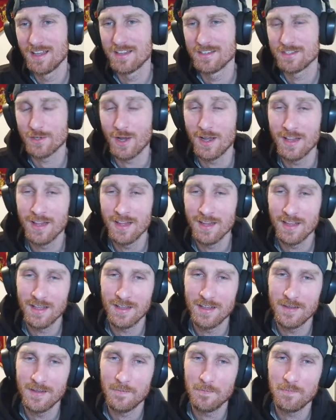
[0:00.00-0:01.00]

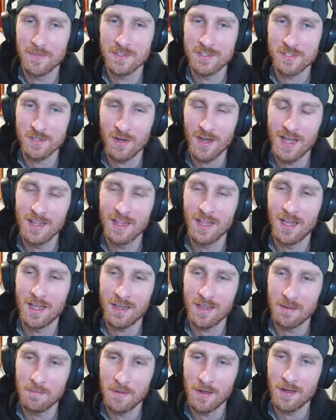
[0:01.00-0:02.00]
I
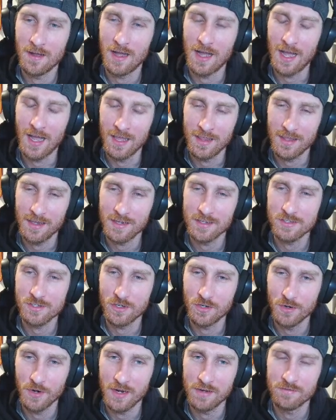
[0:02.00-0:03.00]
like him. I think it's a
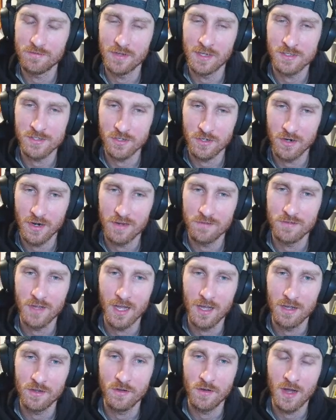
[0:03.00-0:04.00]
great
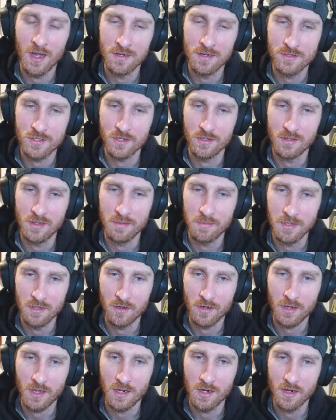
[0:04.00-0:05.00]
value. I'd certainly be
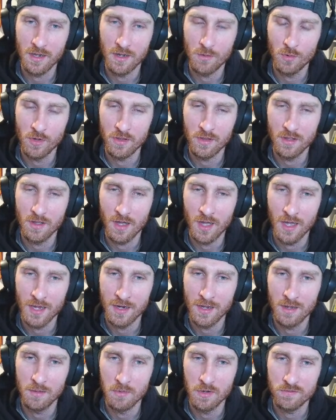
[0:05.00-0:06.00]
looking at
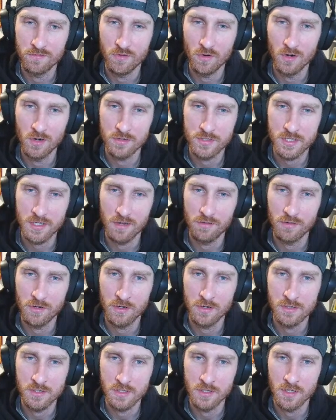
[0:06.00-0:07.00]
him at
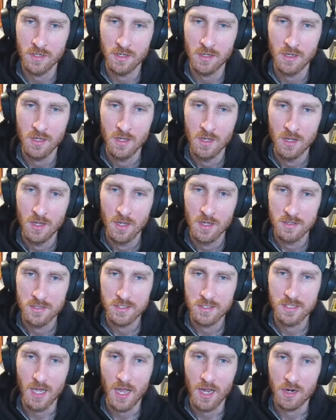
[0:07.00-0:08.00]
407 to
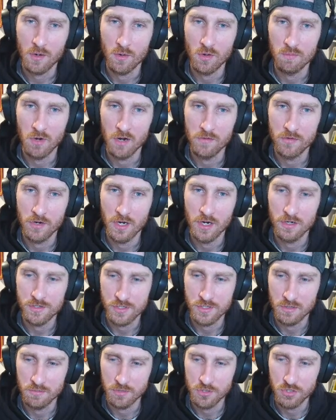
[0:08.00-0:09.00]
stack with Marvin
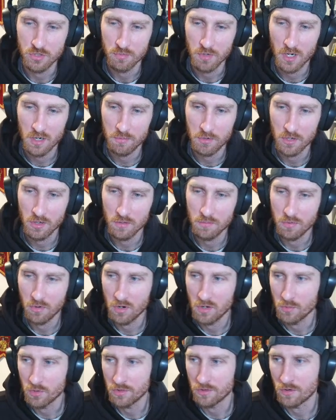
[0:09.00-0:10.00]
Harrison. But you brought up a good
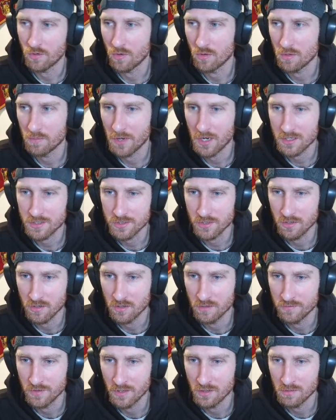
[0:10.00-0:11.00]
point with the quarterbacks that
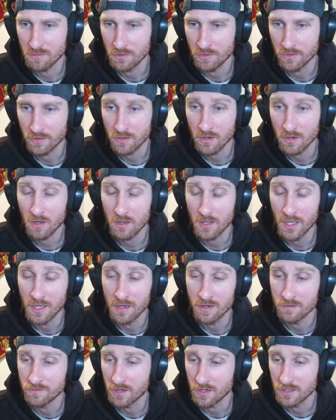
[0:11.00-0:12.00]
are available. They're
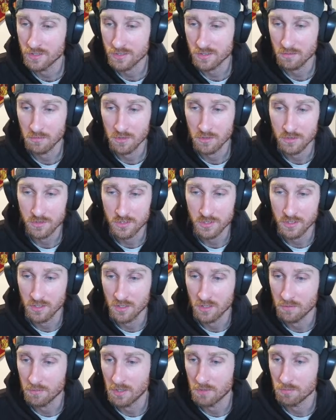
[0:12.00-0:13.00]
in a very similar
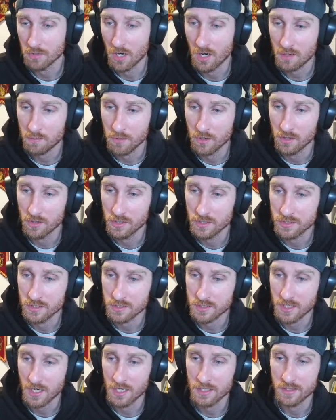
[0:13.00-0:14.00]
tier. I mean, Brock Purdy
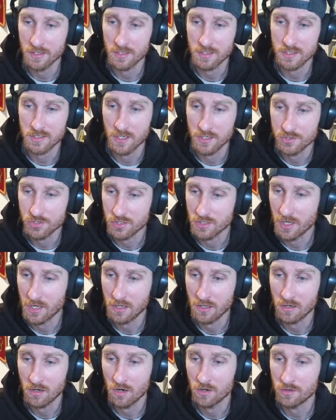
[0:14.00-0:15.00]
just got the extension. I
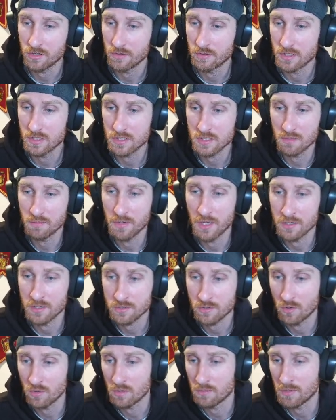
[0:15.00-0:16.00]
could argue he's the best
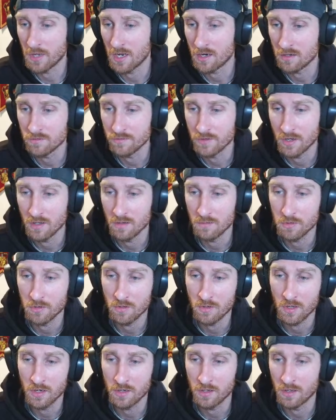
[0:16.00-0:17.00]
quarterback available
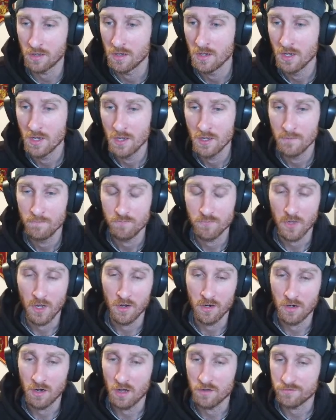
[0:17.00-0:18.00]
on
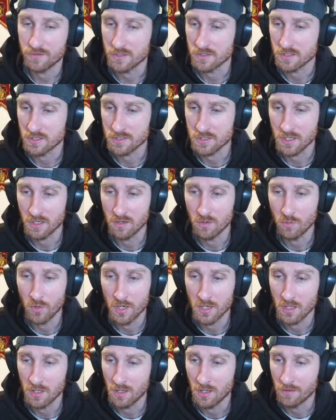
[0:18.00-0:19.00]
an offense that's going to
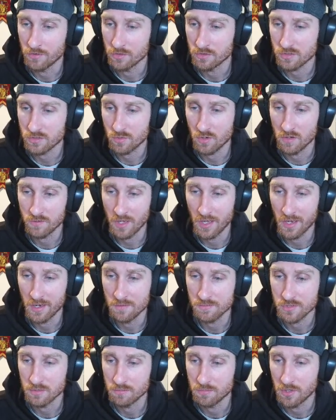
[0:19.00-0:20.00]
win 11 or 12
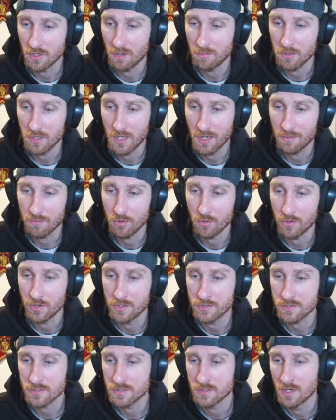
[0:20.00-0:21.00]
games and put up a lot of
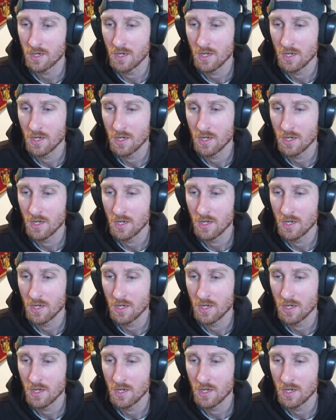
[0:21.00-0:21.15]
points.